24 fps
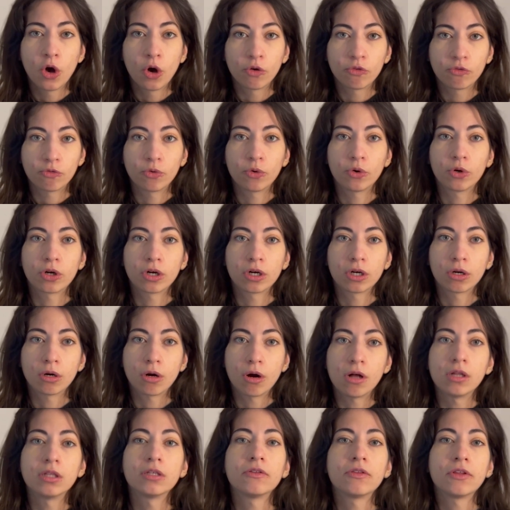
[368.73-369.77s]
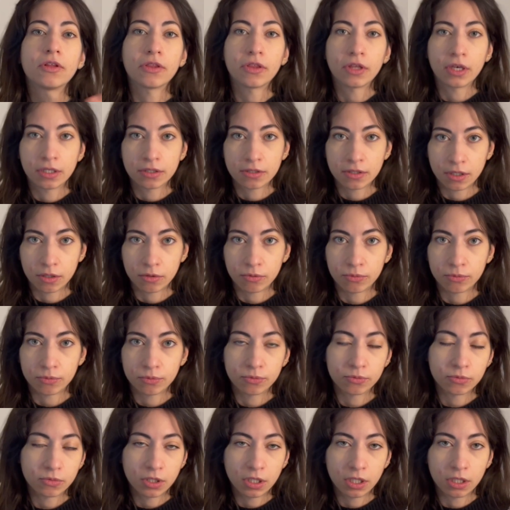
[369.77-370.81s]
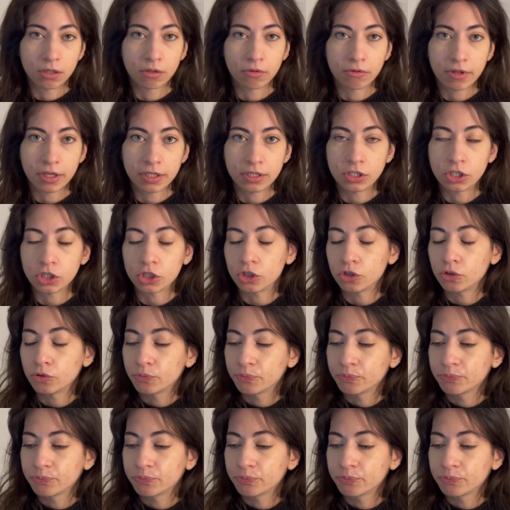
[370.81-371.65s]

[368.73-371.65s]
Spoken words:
for all of the things that, they do.